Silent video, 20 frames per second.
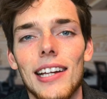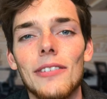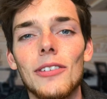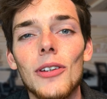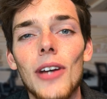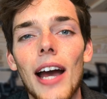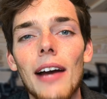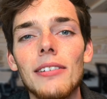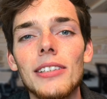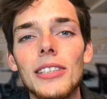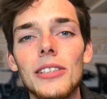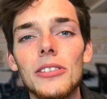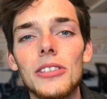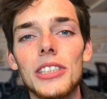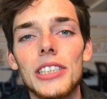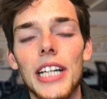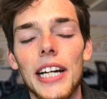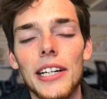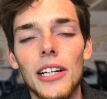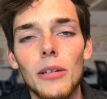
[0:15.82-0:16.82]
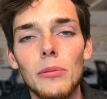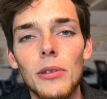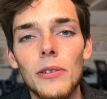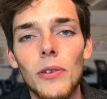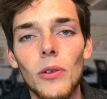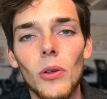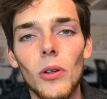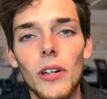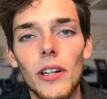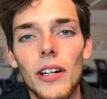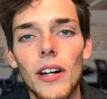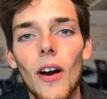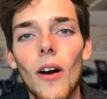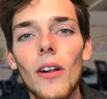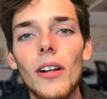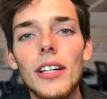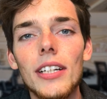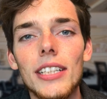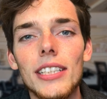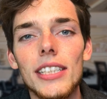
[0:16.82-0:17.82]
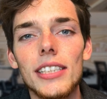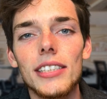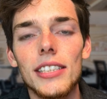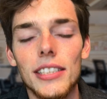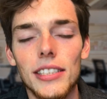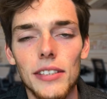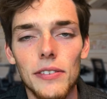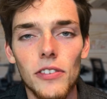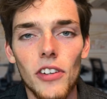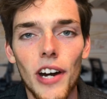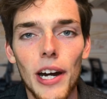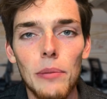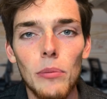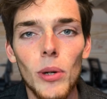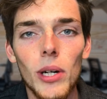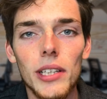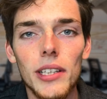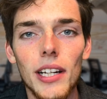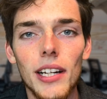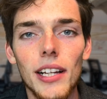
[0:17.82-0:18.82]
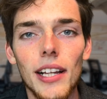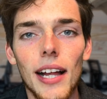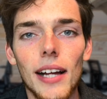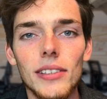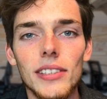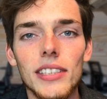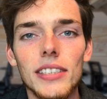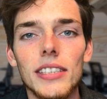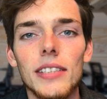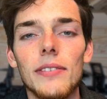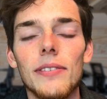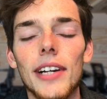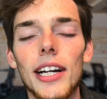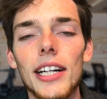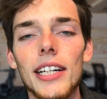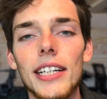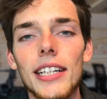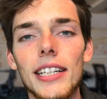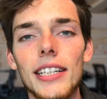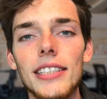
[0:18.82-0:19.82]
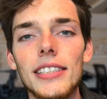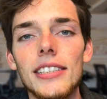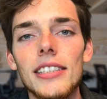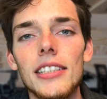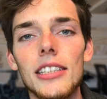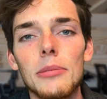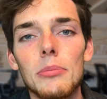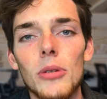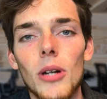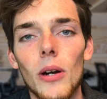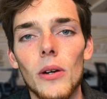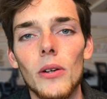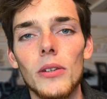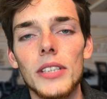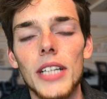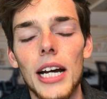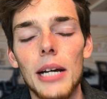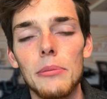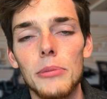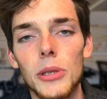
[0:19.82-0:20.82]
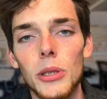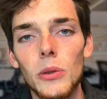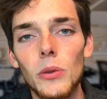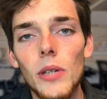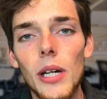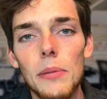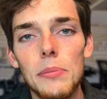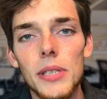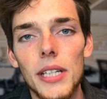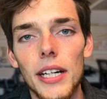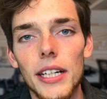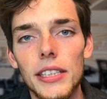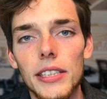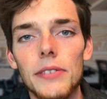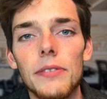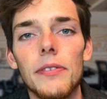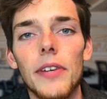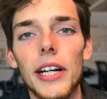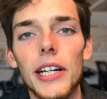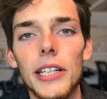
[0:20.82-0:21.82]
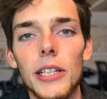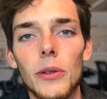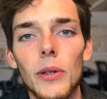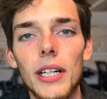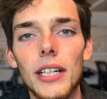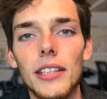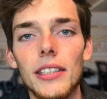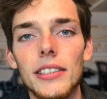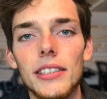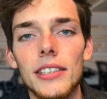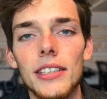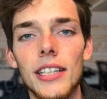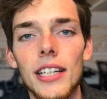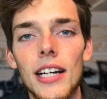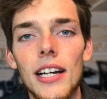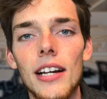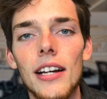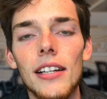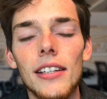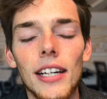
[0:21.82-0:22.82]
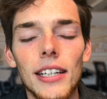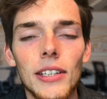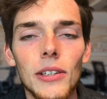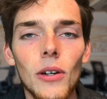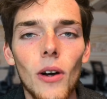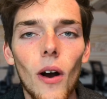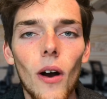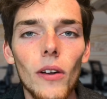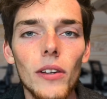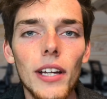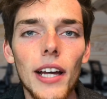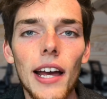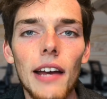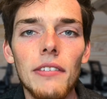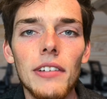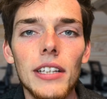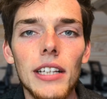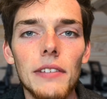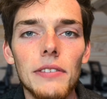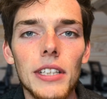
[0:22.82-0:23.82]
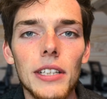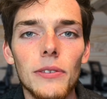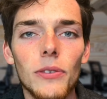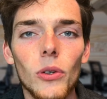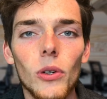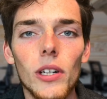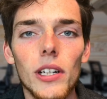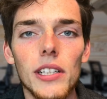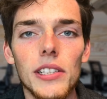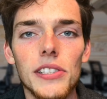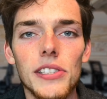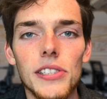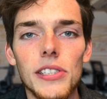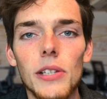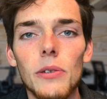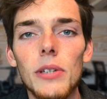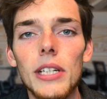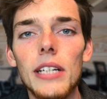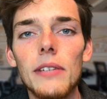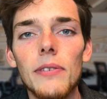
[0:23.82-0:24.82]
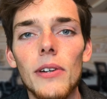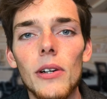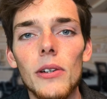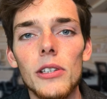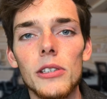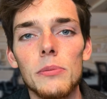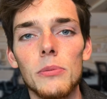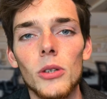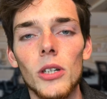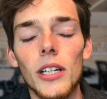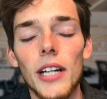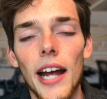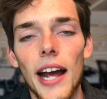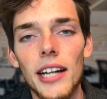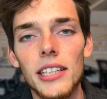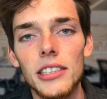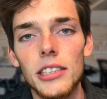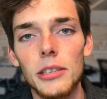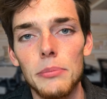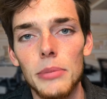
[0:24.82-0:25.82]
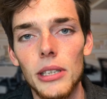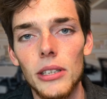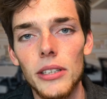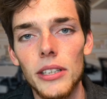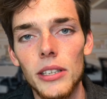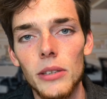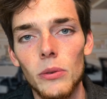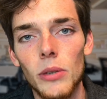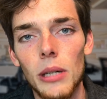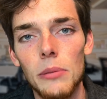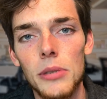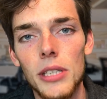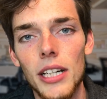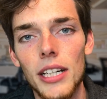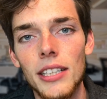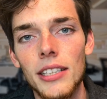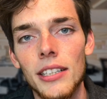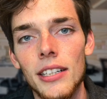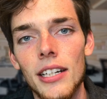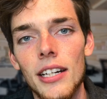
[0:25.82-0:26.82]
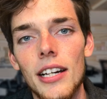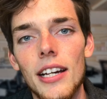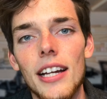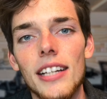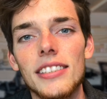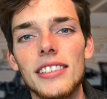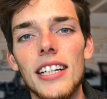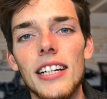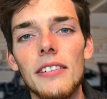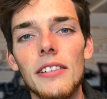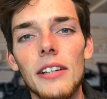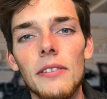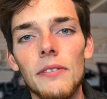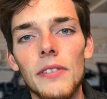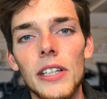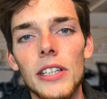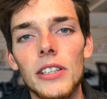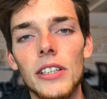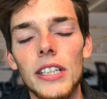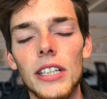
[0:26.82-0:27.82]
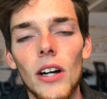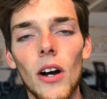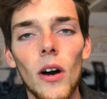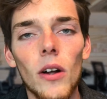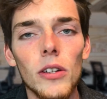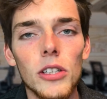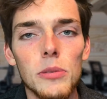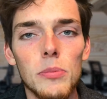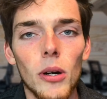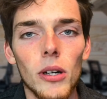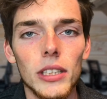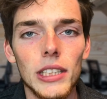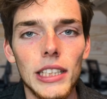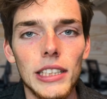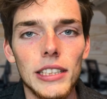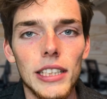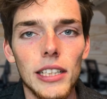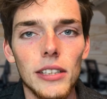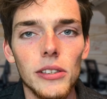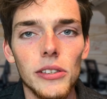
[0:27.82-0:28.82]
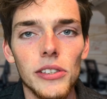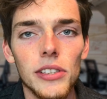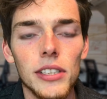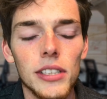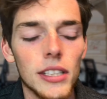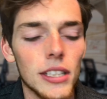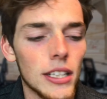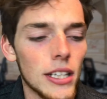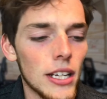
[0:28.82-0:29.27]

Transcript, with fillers: If you haven't used Django before, all it is is a framework that allows us to very easily prototype new websites very quickly. They do all the heavy lifting for us, so we can focus more on actually building the website instead of configuring all the small details.